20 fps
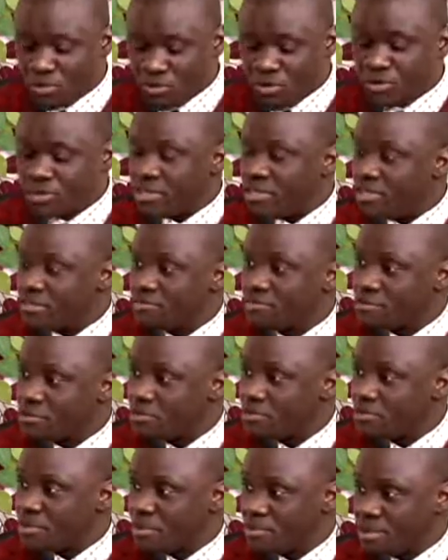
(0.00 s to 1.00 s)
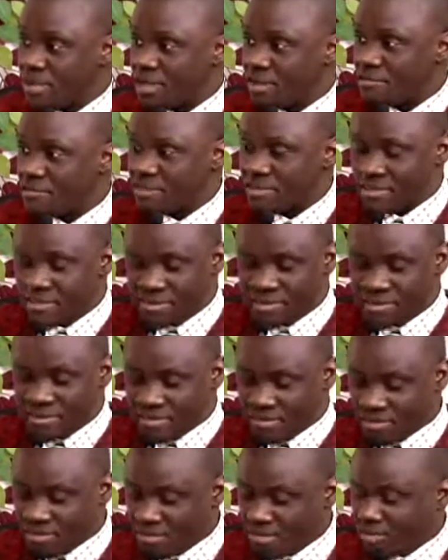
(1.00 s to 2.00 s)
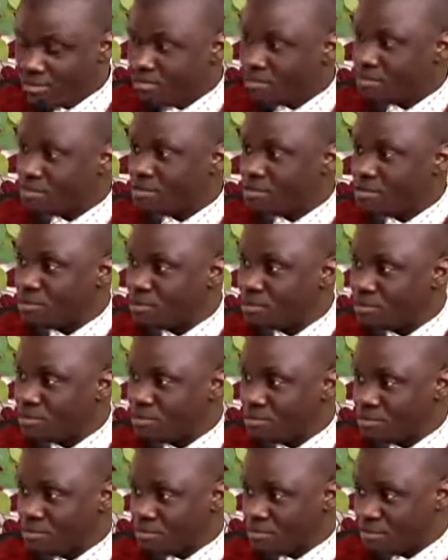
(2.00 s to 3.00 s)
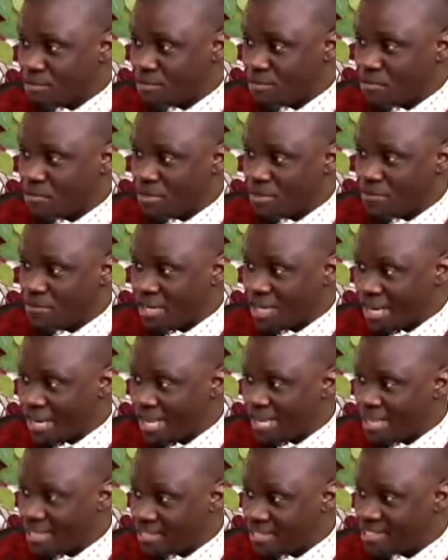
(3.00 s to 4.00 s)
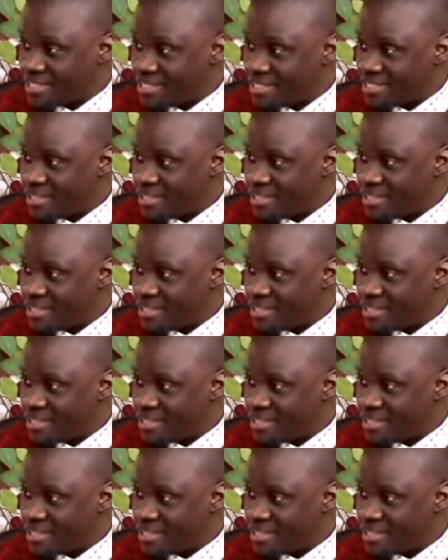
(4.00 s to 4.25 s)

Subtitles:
But only a few people having, you know, the wealthy lands.